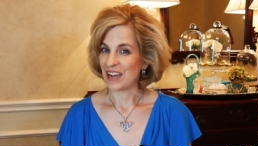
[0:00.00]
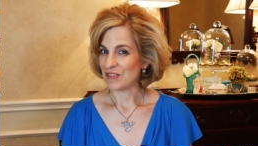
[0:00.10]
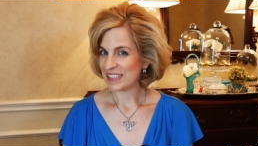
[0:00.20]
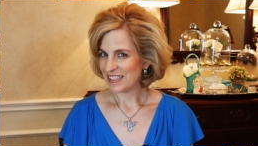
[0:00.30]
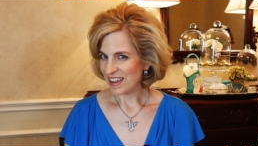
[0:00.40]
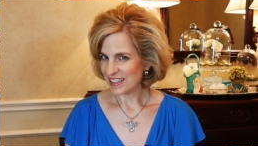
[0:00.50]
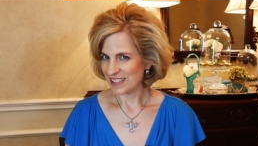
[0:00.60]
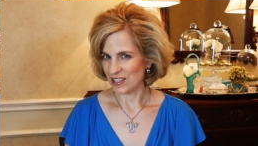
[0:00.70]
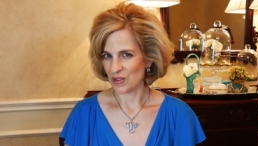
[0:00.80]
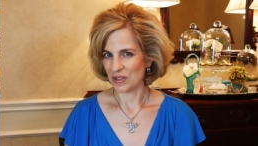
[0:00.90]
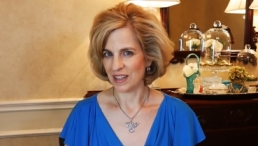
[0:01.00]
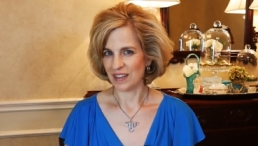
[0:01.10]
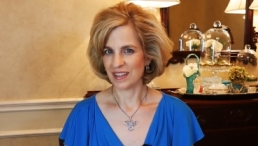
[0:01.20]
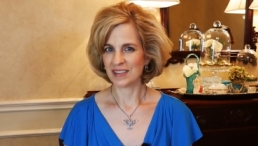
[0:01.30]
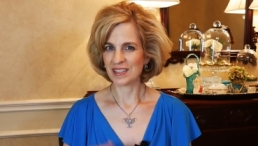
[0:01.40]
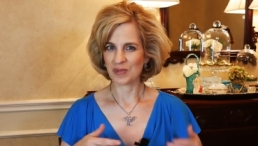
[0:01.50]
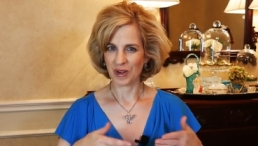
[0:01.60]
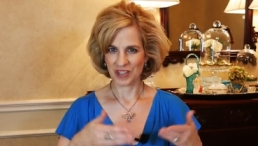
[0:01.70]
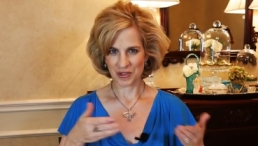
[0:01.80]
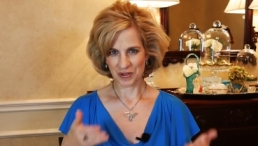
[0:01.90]
have the size that you need. And this
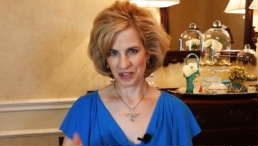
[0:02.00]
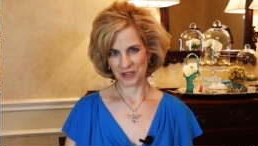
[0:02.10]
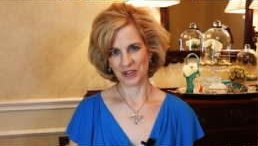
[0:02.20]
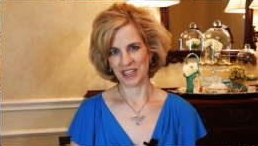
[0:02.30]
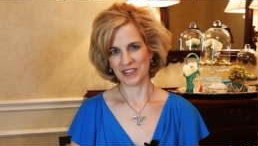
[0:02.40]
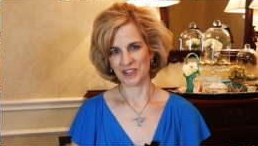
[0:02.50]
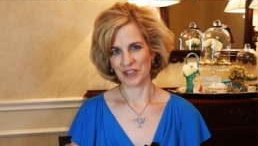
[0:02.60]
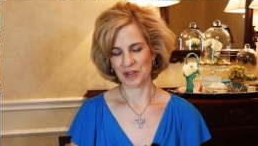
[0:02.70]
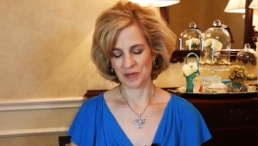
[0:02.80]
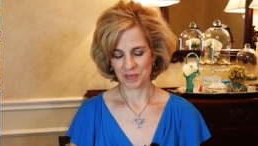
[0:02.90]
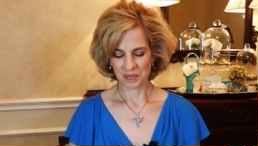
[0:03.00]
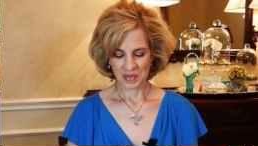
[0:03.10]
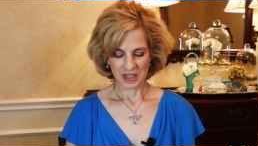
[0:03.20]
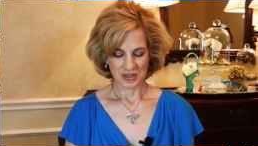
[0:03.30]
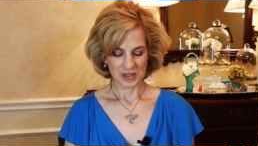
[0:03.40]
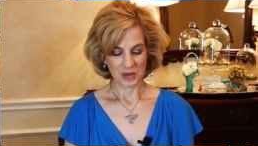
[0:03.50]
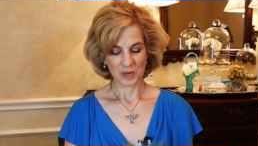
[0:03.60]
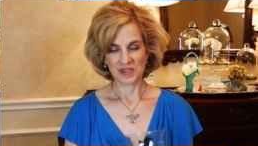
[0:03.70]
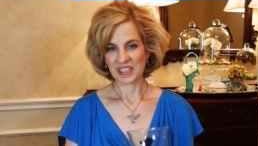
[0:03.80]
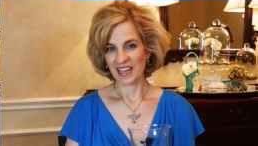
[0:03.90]
way you can create your own. So
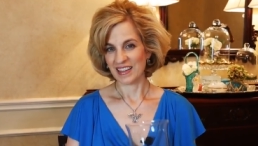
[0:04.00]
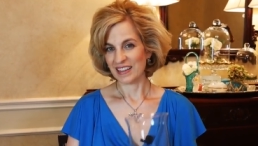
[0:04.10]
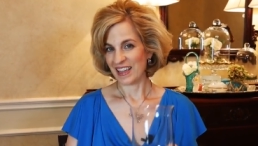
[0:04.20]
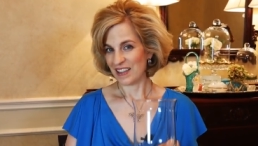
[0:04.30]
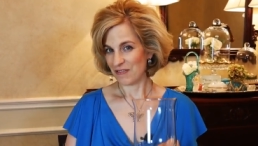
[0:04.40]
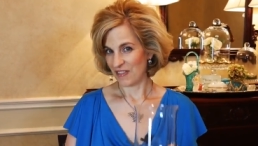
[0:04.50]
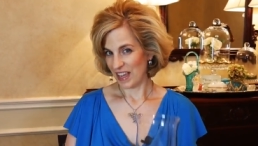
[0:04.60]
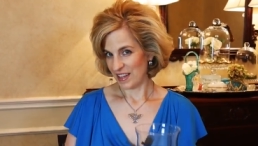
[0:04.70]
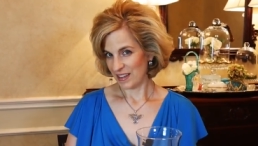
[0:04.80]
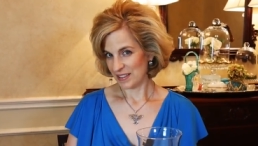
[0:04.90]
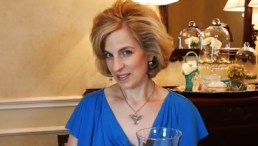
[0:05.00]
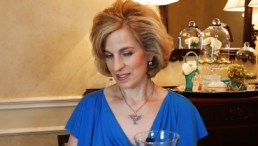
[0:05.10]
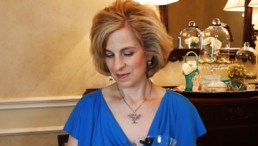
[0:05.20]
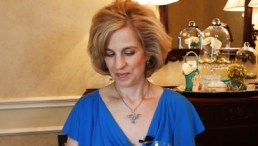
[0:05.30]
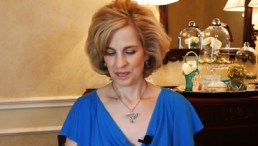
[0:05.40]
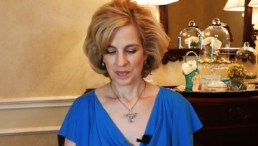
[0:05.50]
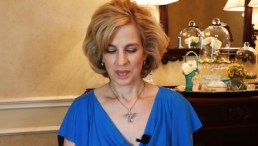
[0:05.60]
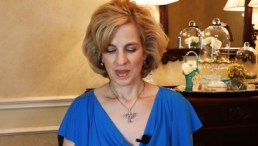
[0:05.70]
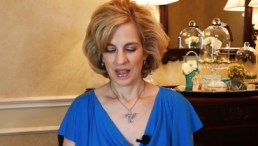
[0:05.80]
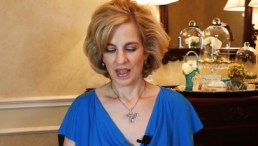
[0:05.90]
we've taken a vase
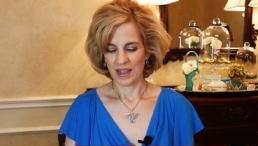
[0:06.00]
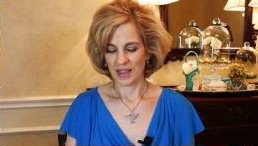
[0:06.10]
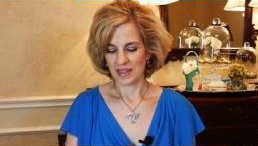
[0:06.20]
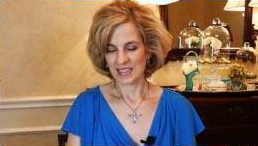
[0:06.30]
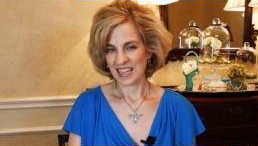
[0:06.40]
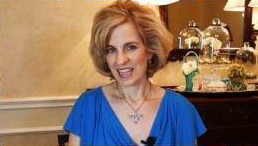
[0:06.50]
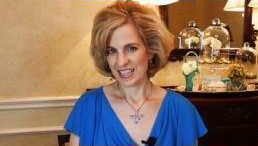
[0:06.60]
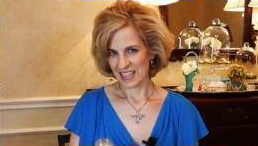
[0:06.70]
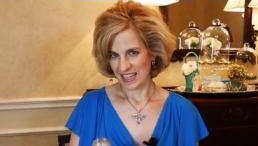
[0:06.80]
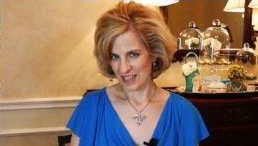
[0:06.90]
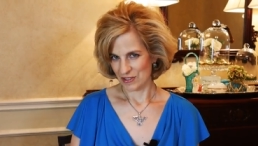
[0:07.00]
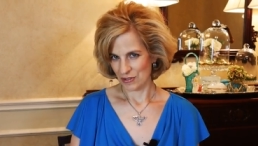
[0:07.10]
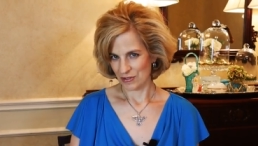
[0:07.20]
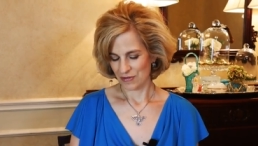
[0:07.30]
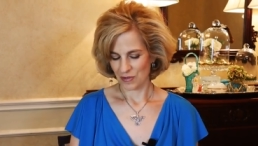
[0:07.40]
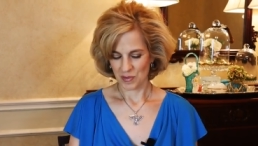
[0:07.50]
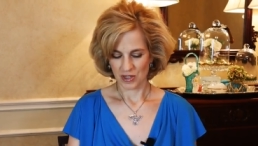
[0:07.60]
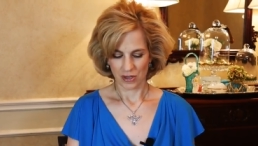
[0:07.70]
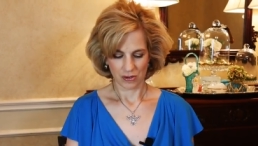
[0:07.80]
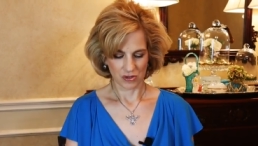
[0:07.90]
and a candle from
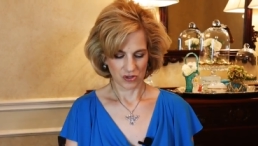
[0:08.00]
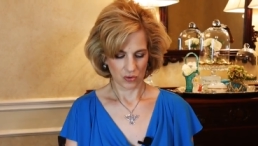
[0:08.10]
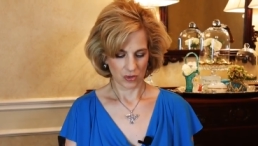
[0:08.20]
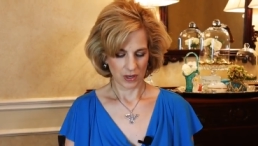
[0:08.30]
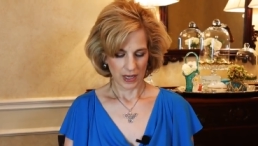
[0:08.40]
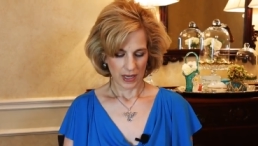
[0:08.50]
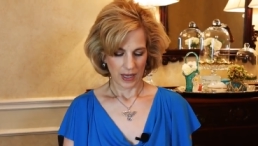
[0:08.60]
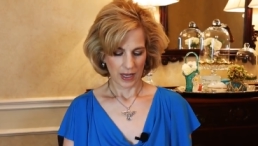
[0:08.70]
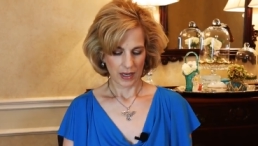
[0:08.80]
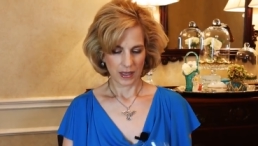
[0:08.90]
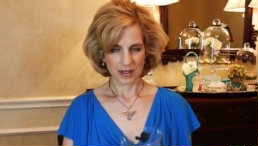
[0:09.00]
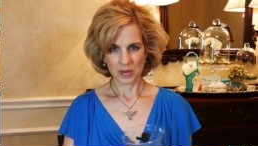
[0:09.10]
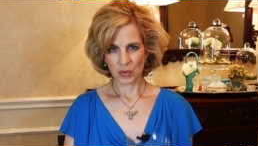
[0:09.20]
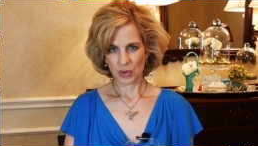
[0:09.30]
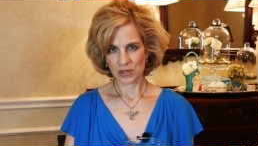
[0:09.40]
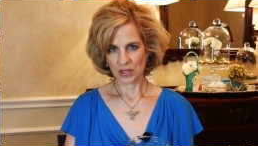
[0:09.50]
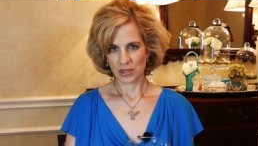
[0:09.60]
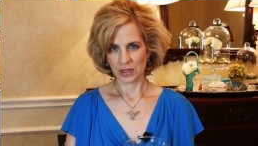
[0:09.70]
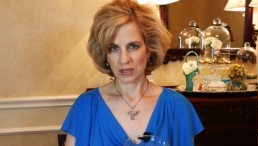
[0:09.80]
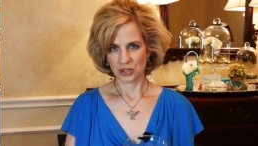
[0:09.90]
the dollar store. And it's important to
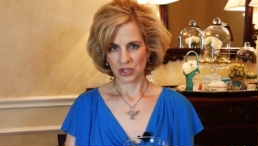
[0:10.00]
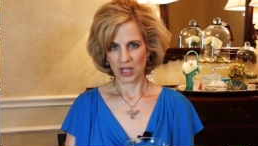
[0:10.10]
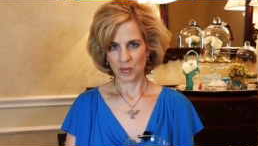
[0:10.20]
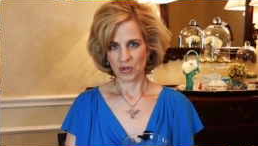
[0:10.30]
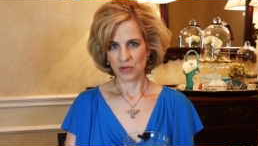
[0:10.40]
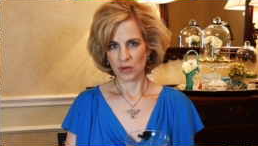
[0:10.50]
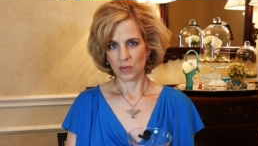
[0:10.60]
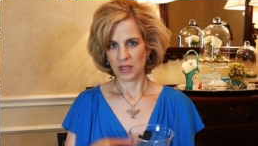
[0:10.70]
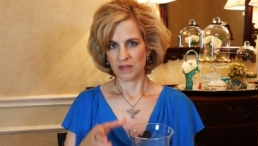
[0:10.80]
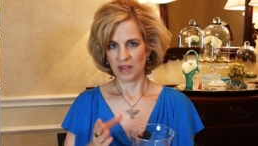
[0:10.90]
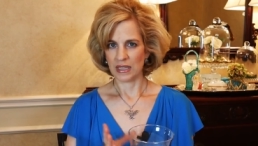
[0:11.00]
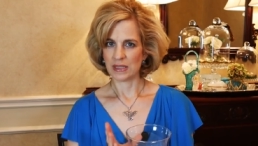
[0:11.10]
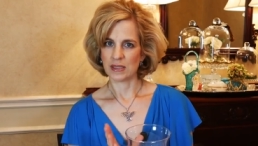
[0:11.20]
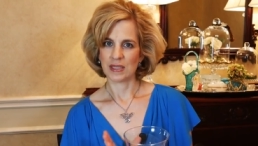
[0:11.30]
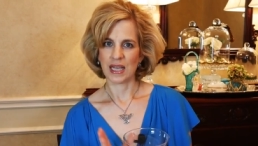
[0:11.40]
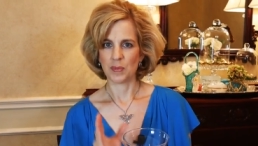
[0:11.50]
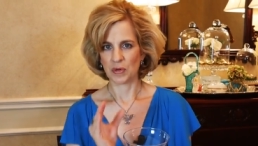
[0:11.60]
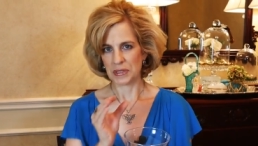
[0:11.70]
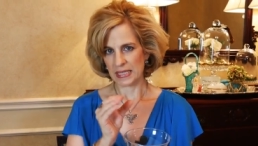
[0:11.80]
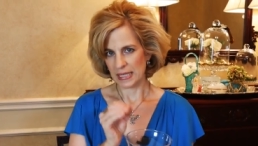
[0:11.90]
look at the shape. You don't want a vase that
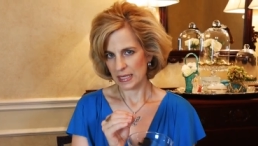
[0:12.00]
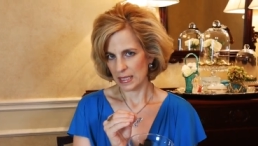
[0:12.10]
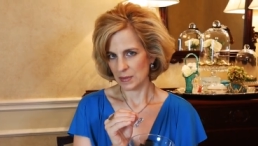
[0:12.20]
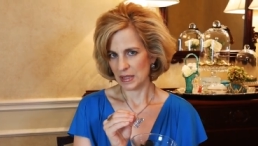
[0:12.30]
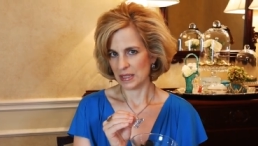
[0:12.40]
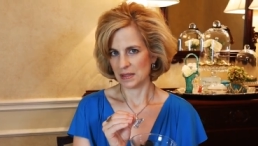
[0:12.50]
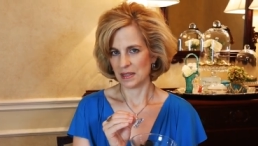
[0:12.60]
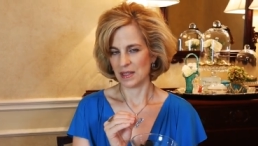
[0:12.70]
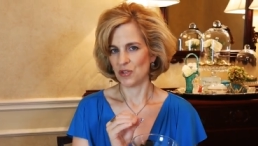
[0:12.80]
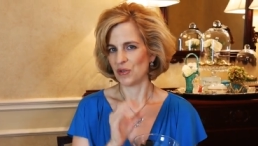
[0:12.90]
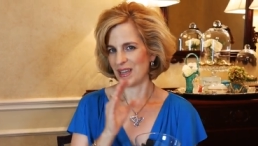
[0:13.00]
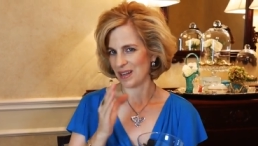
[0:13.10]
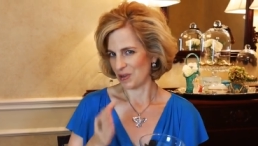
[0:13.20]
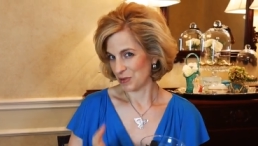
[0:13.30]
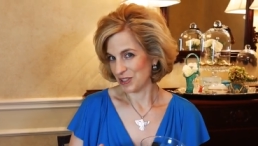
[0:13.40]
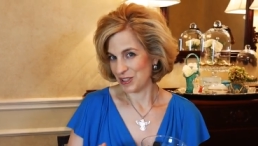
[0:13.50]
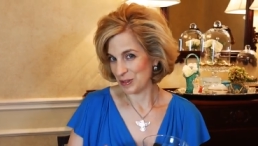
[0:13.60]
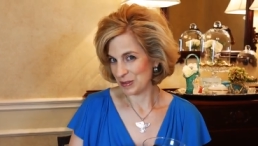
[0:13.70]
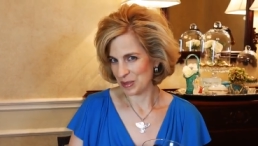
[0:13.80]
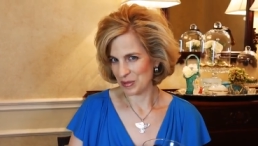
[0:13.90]
tapers in because then you cannot really
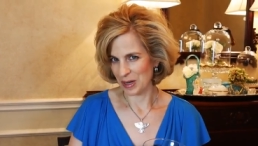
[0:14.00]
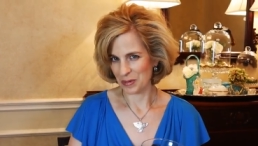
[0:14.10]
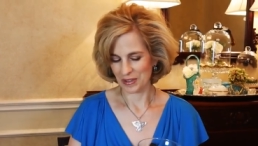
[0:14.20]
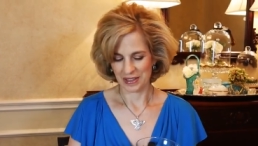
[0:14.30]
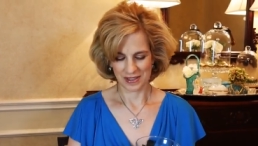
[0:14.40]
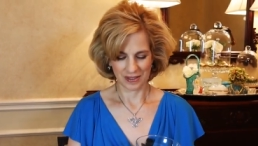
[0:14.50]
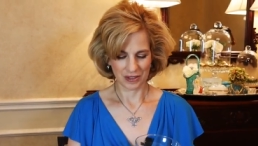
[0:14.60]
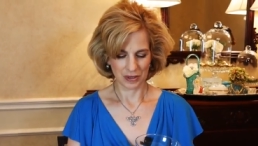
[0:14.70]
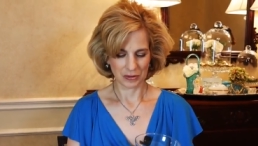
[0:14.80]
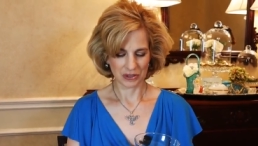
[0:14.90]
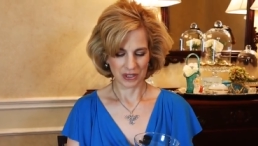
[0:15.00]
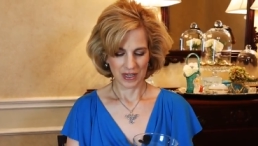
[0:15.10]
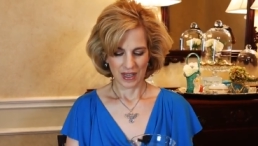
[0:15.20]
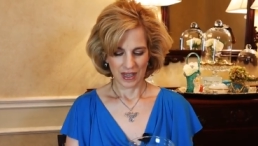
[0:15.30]
use it properly as a cloche.